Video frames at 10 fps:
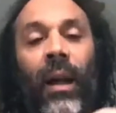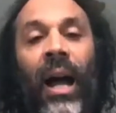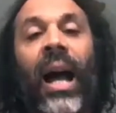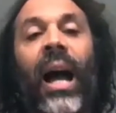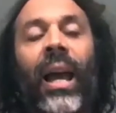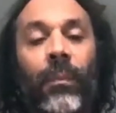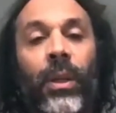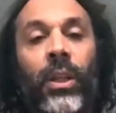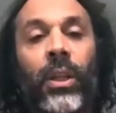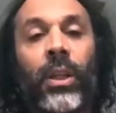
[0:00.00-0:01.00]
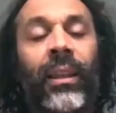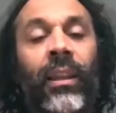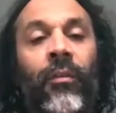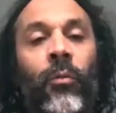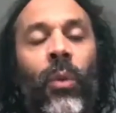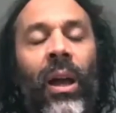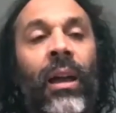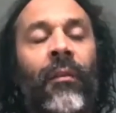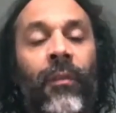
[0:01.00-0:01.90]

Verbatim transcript: higher perspective where